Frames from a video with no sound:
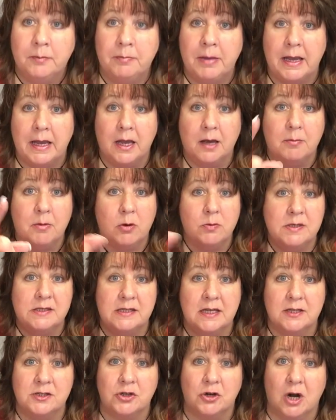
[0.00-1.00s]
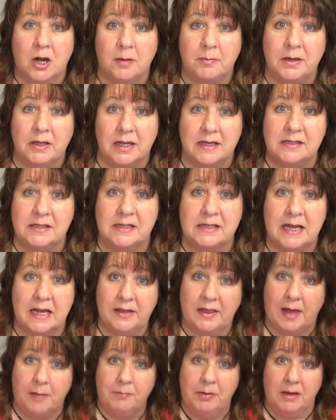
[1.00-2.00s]
Pam always says her hubby likes to
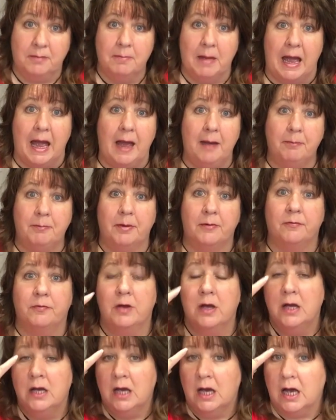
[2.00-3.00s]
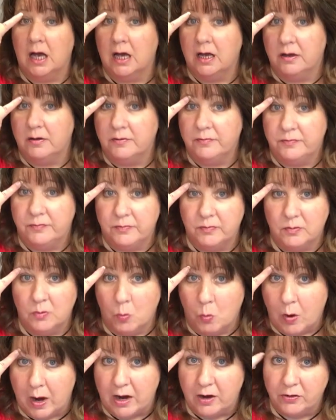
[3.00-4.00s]
take that big map of
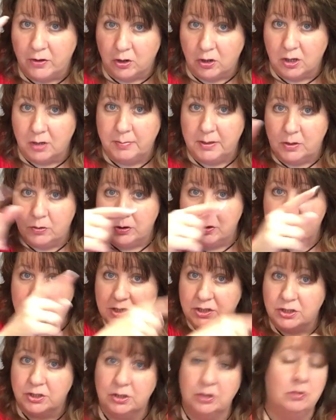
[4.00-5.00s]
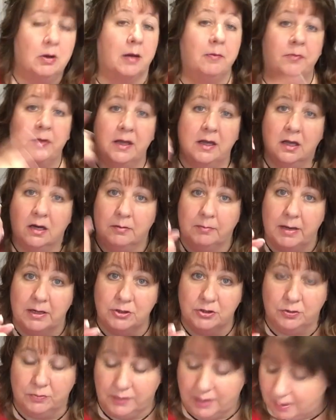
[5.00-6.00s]
where they're going to be cruising to. I'm thinking
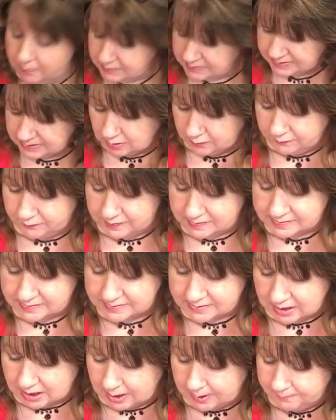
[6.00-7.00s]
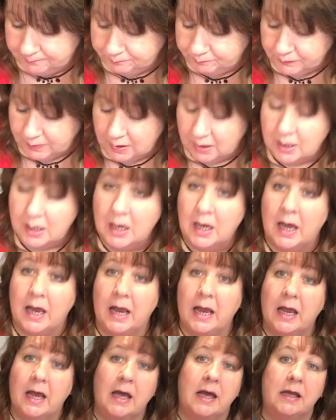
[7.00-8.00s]
about doing that myself this time.
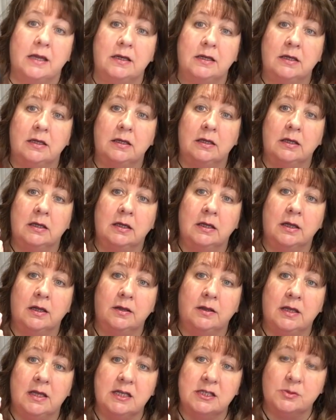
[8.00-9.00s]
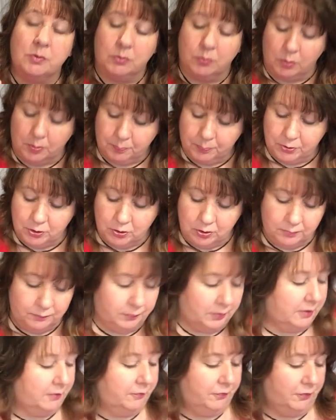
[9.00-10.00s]
And these would work
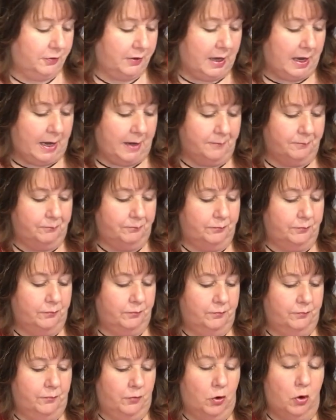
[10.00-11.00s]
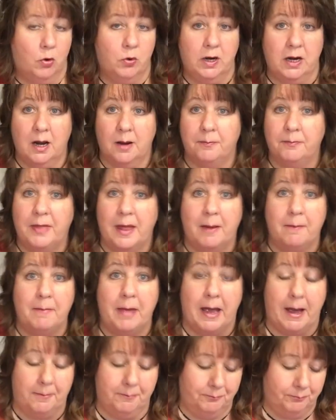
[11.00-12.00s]
beautifully for that, for holding up that
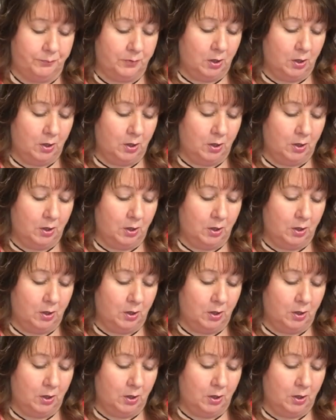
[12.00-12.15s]
map.